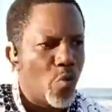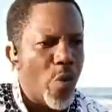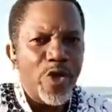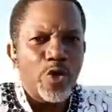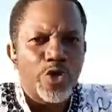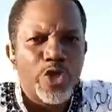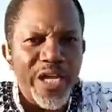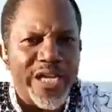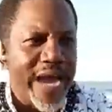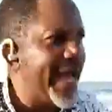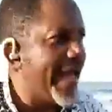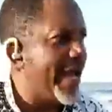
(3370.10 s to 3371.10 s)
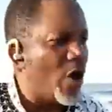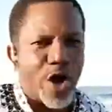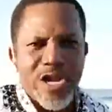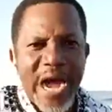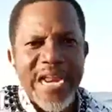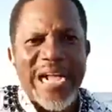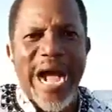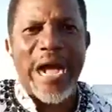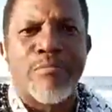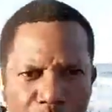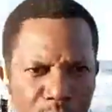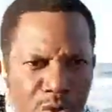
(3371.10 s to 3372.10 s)
when you drink organic
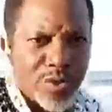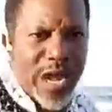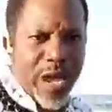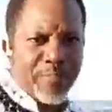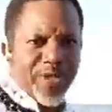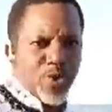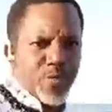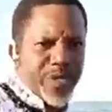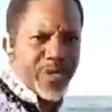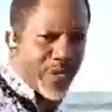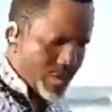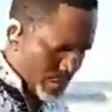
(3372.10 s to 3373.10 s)
agbo, I be to me.